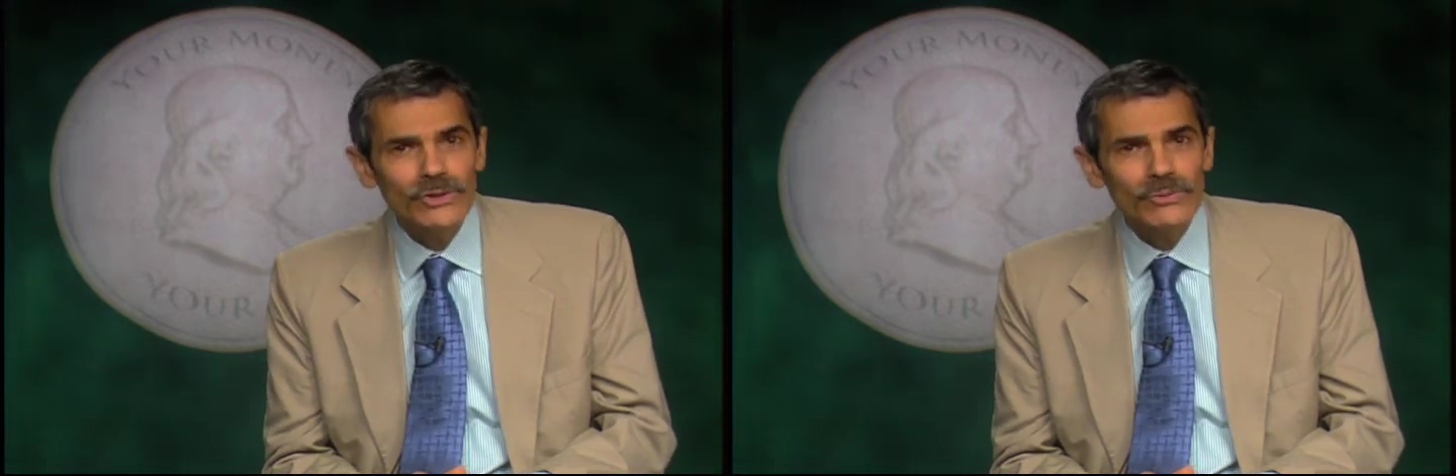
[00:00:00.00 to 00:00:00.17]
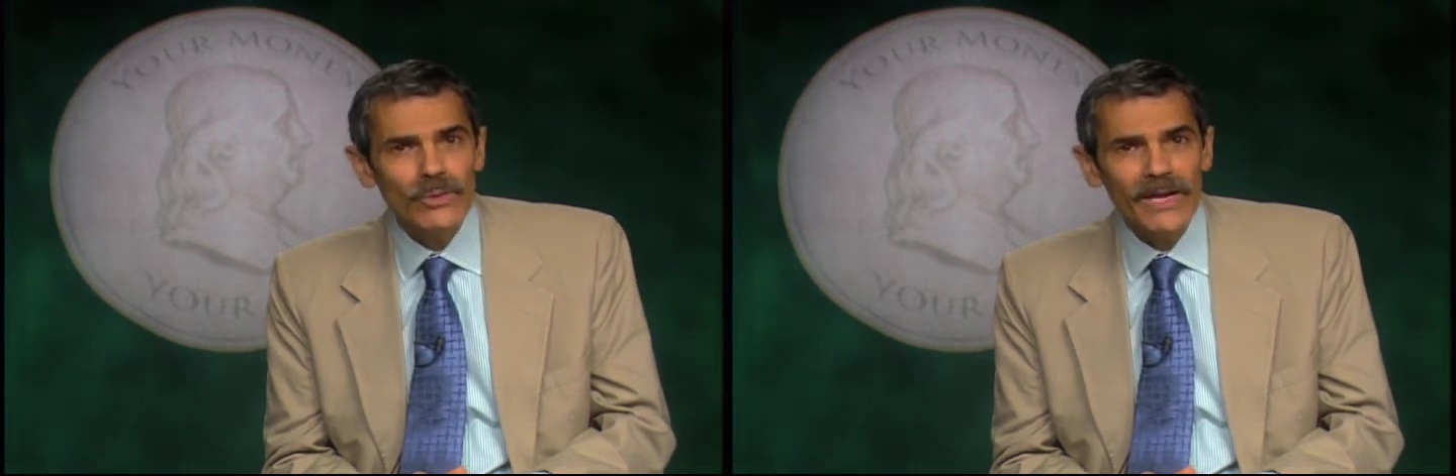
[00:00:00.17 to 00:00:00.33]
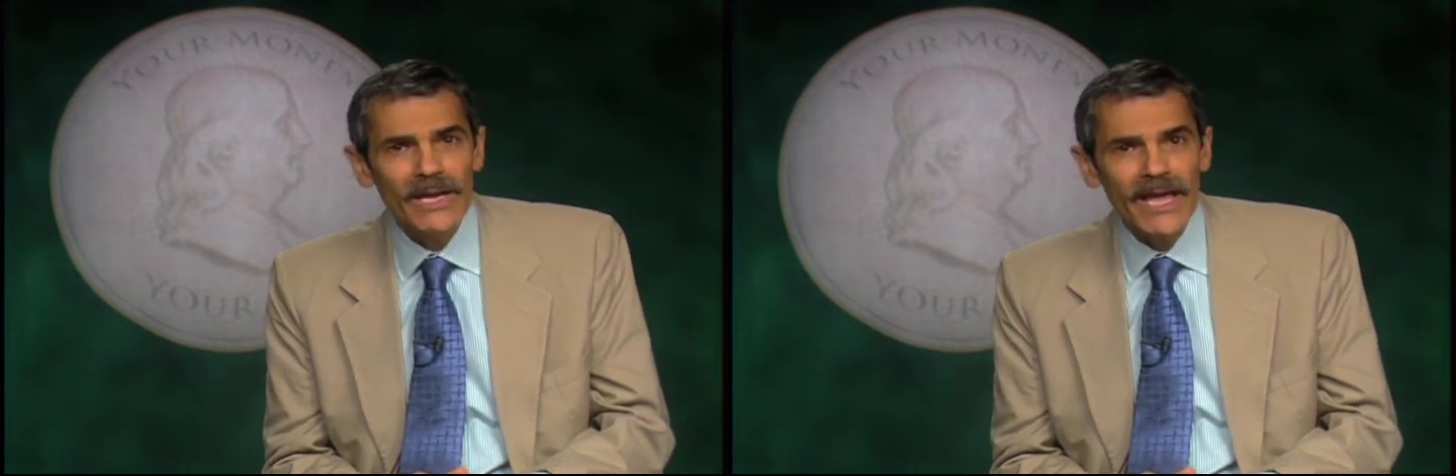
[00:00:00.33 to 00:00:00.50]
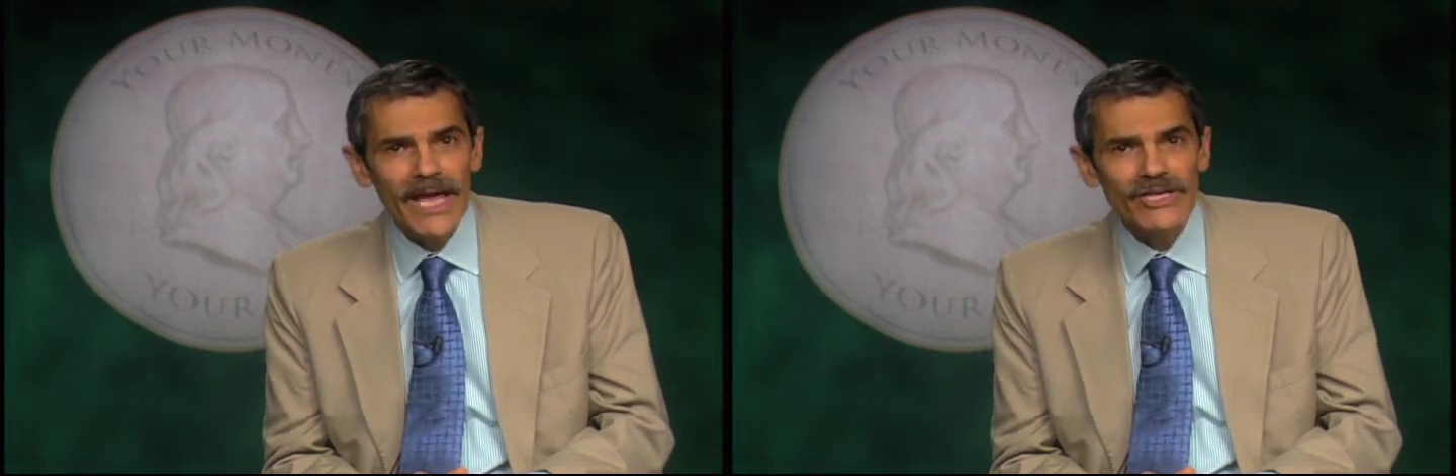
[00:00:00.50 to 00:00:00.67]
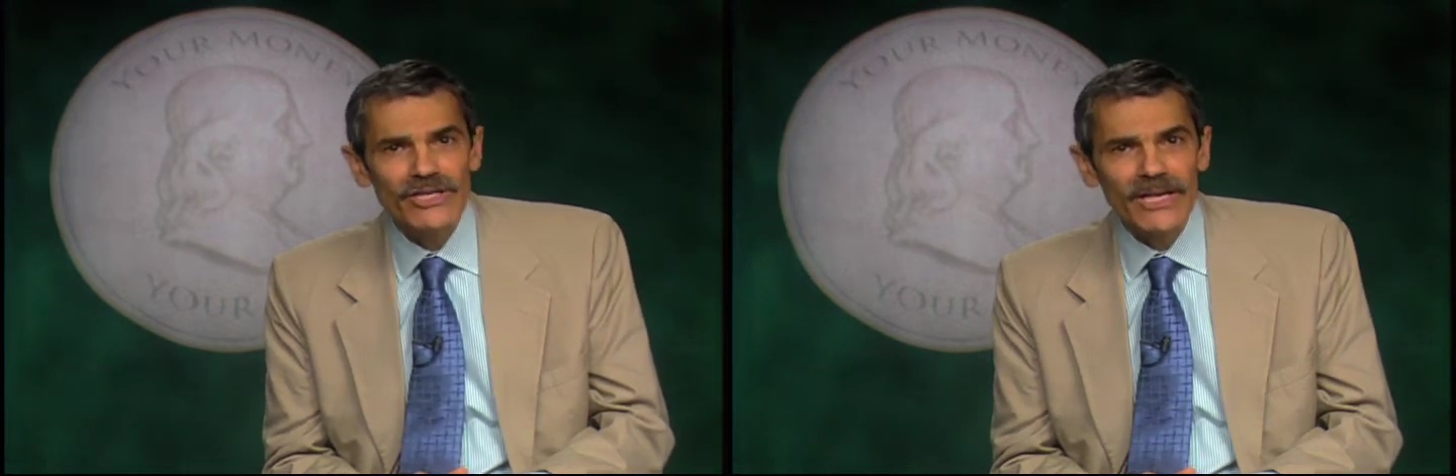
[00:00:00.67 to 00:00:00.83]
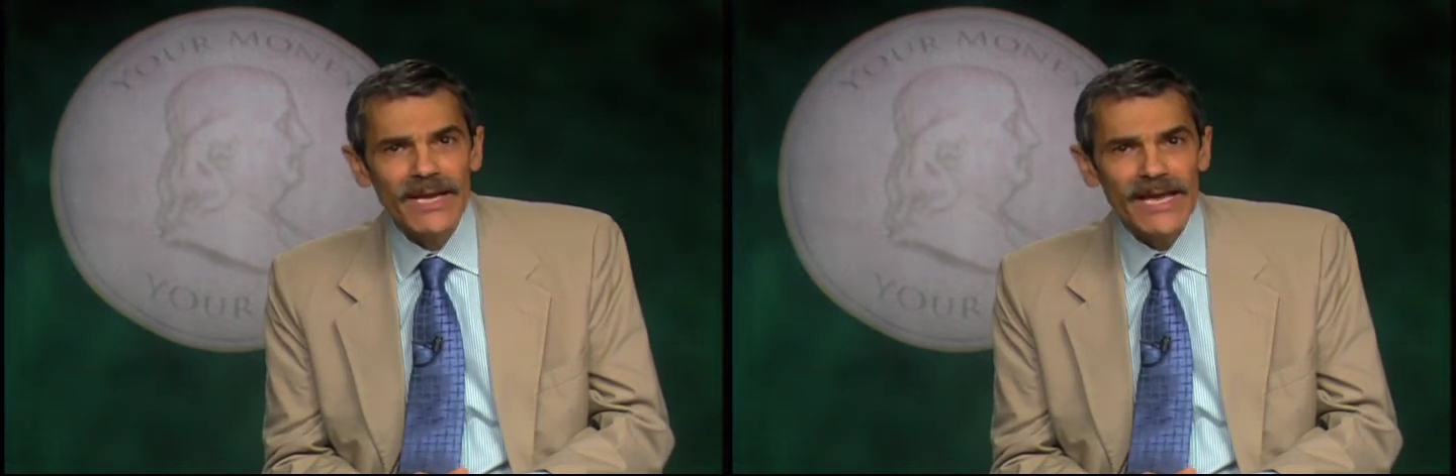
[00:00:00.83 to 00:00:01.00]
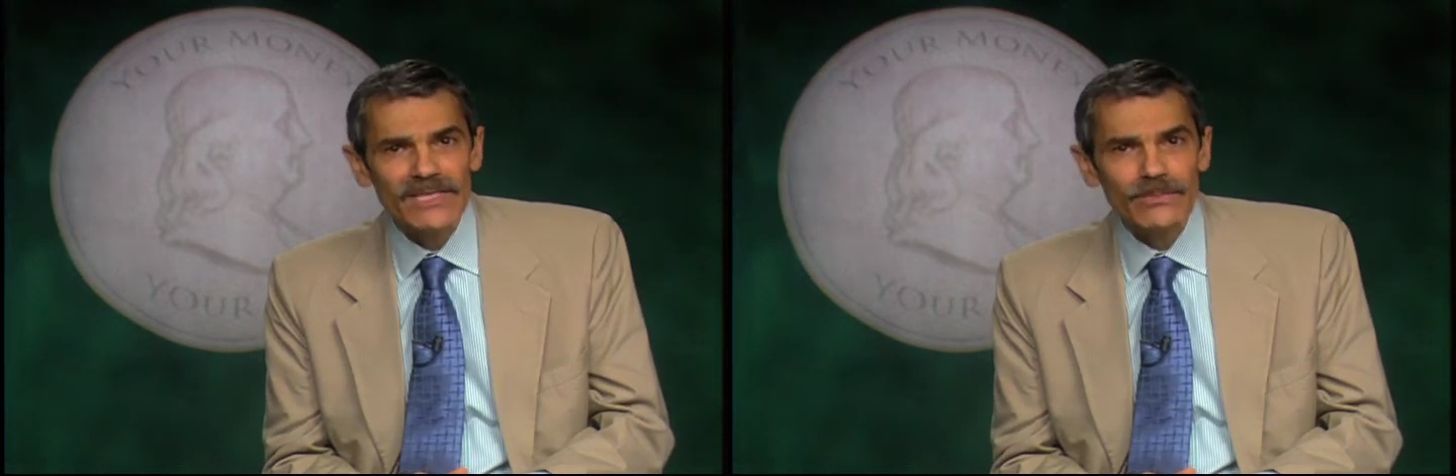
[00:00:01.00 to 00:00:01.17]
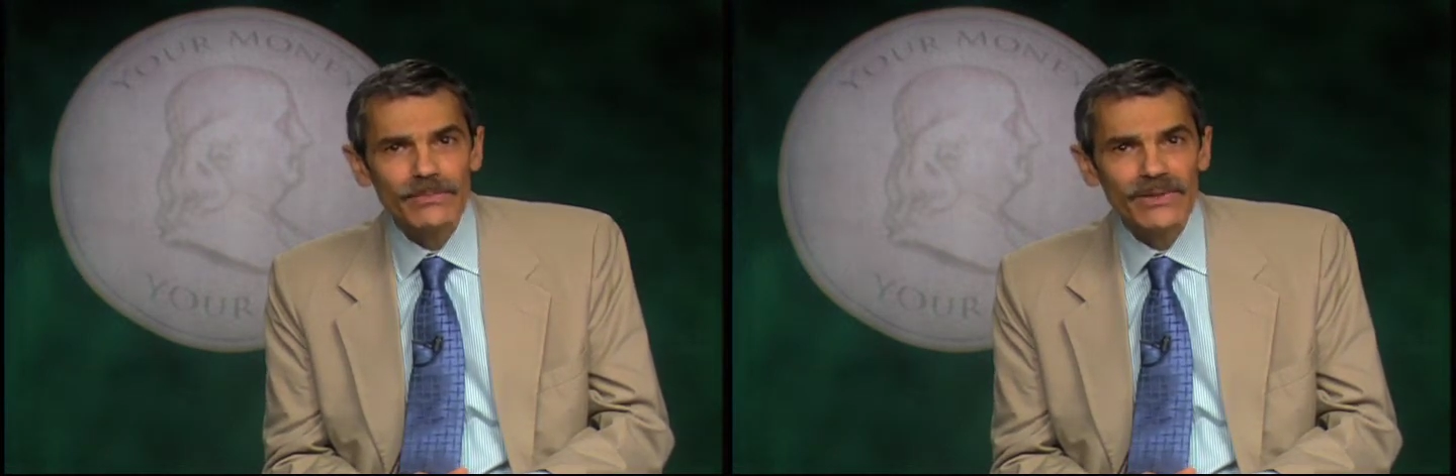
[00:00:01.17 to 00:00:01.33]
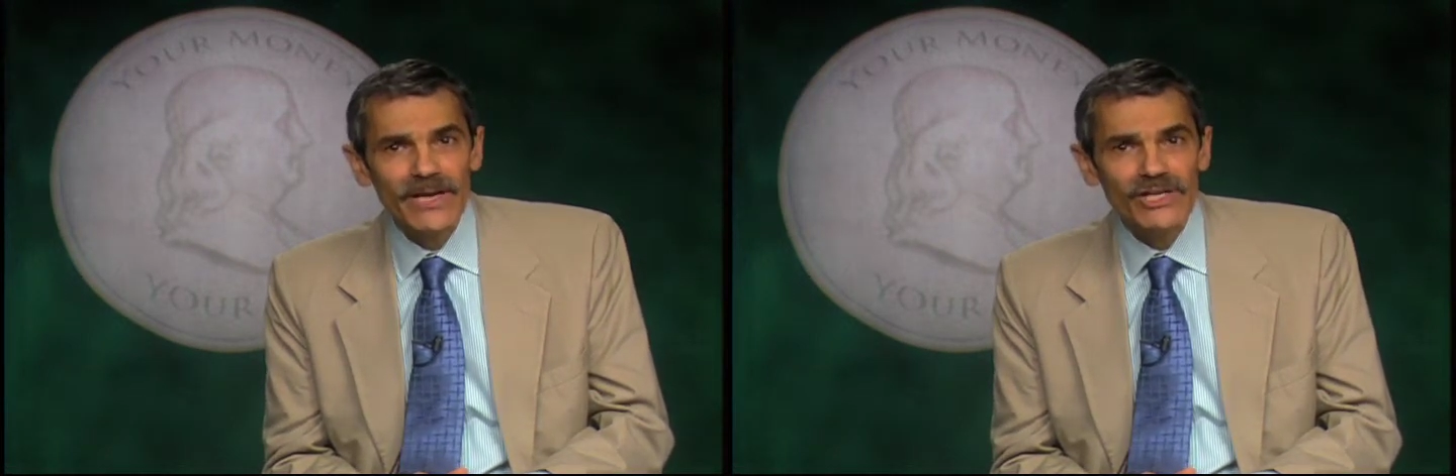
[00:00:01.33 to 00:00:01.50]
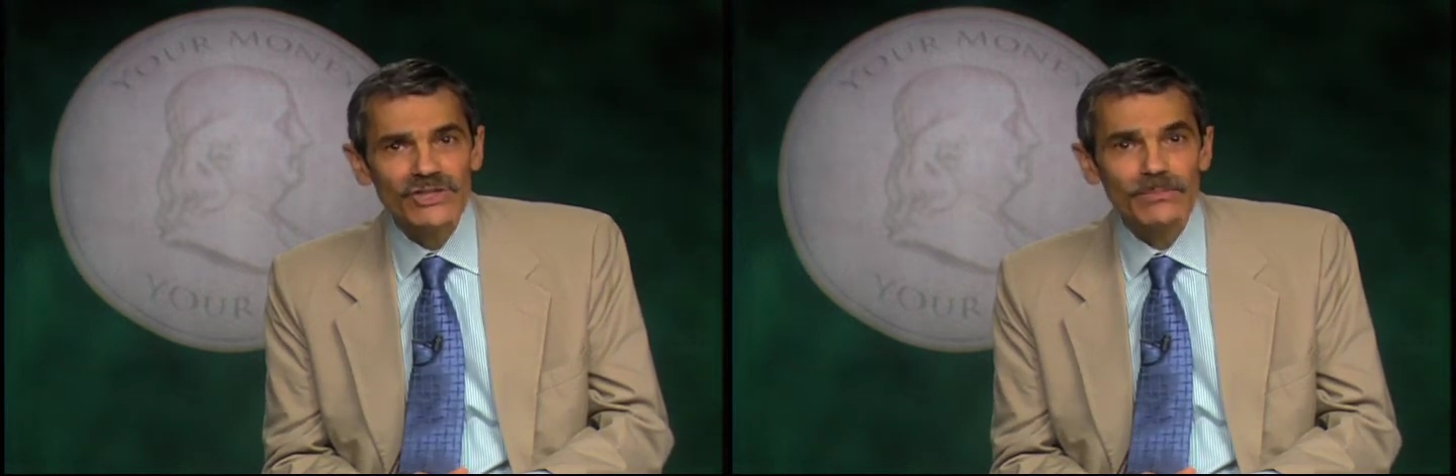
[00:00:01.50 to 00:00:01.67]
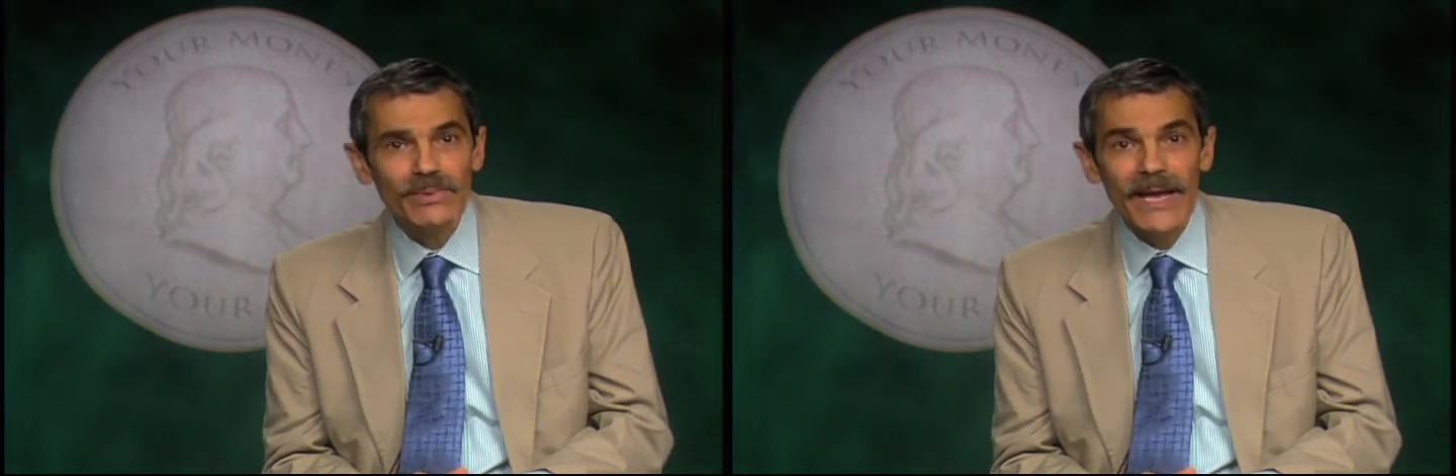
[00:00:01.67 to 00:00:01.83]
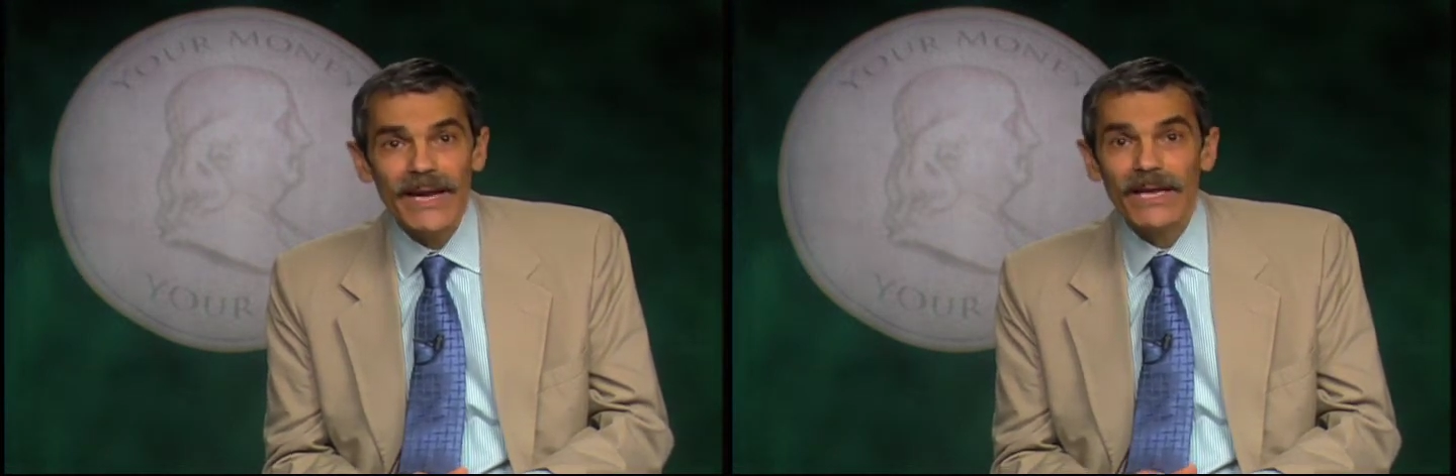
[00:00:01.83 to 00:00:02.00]
When engaging in asset protection
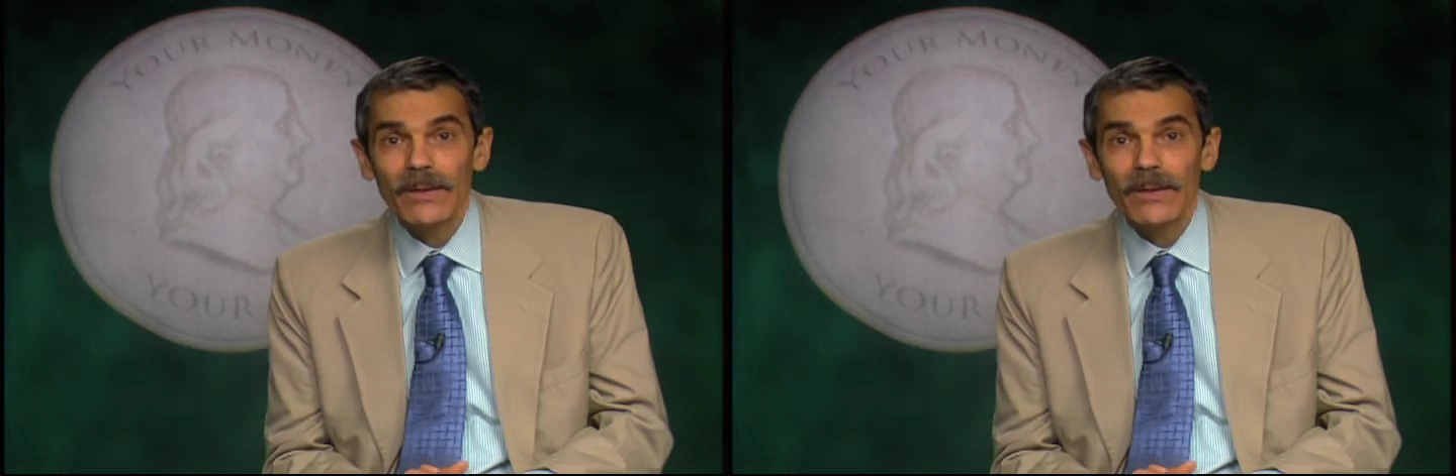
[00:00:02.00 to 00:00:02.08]
planning,